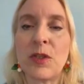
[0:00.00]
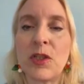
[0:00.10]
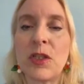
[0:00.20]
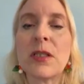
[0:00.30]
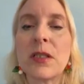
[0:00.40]

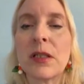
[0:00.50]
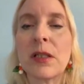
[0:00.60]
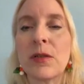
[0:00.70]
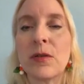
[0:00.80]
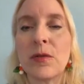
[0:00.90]
which does
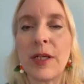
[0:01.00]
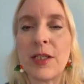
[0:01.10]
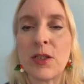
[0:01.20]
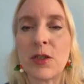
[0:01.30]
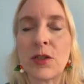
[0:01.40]
include
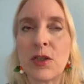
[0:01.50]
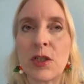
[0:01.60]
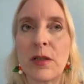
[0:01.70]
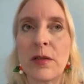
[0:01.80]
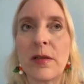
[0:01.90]

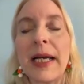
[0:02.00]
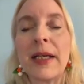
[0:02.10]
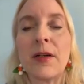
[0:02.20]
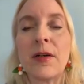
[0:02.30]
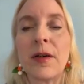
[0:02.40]
research and
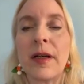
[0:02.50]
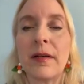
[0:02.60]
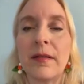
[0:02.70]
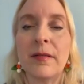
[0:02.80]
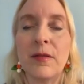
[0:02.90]

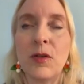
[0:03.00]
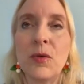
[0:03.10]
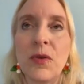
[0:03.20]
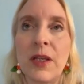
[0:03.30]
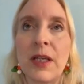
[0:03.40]
pioneering
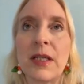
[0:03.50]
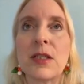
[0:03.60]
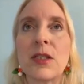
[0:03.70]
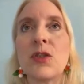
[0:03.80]
new things,